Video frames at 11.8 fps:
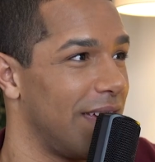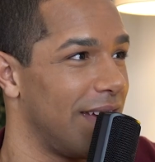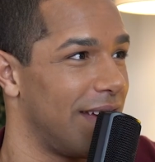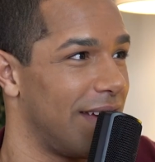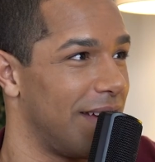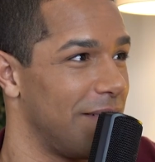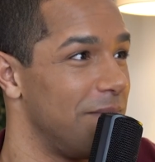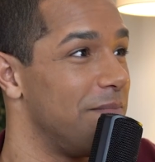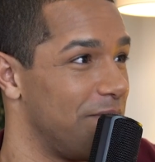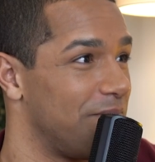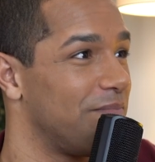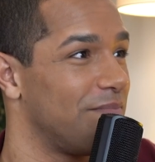yeah. patiently,
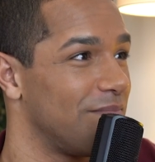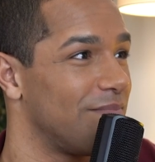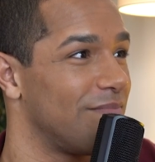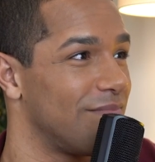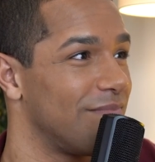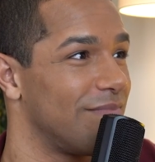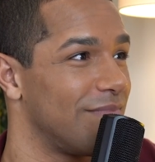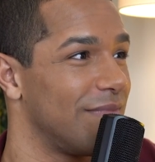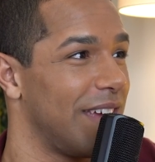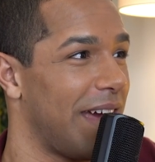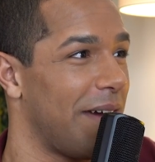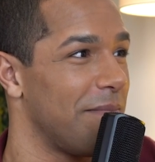I guess. But
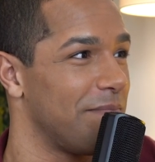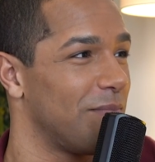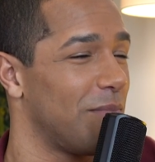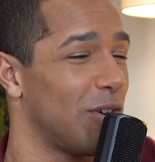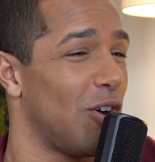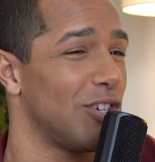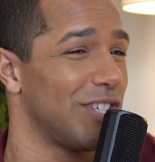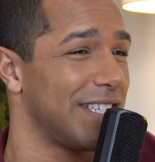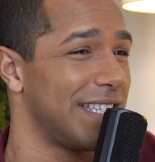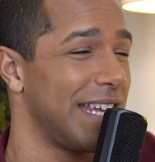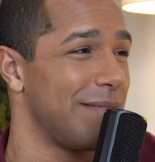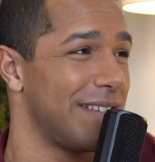yeah, oh, gosh, it's
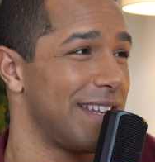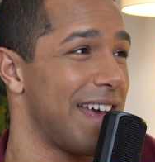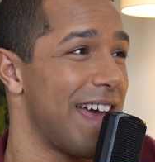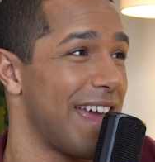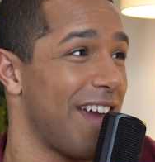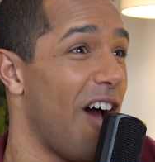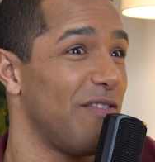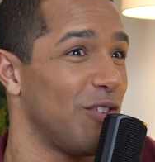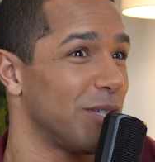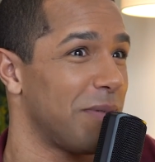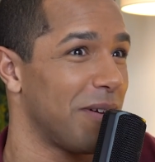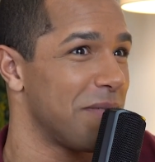deep today. I've
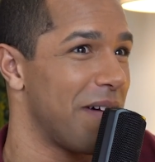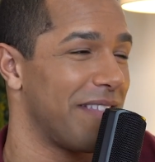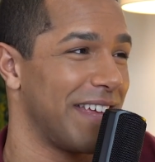not spoken about